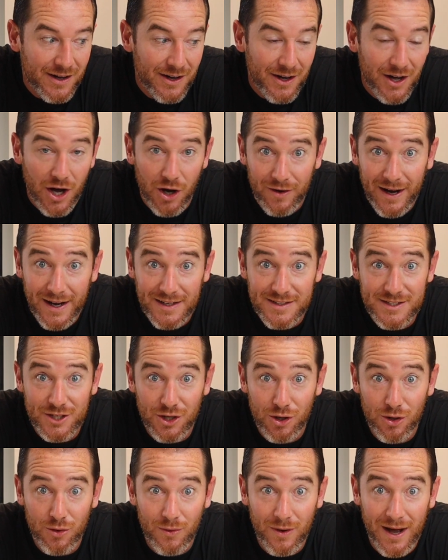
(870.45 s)
All right,
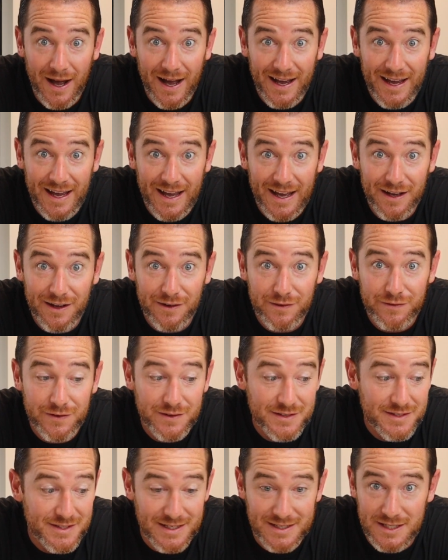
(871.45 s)
so I have
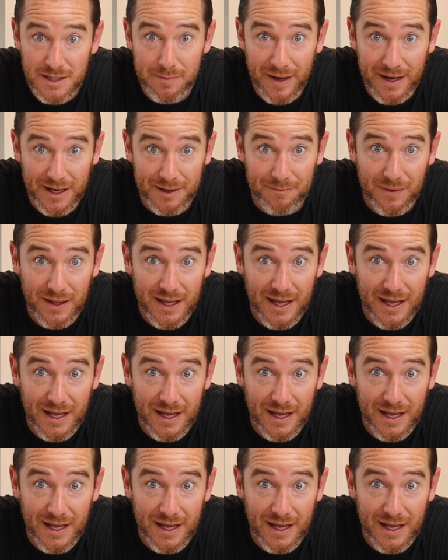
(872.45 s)
seasoned the pan,